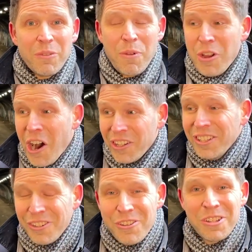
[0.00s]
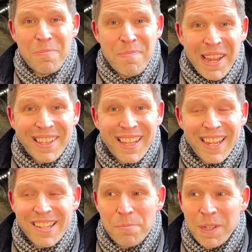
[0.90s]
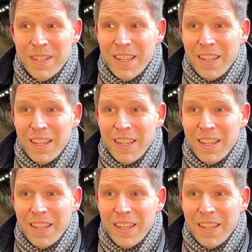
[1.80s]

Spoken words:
We've gone through some big things, but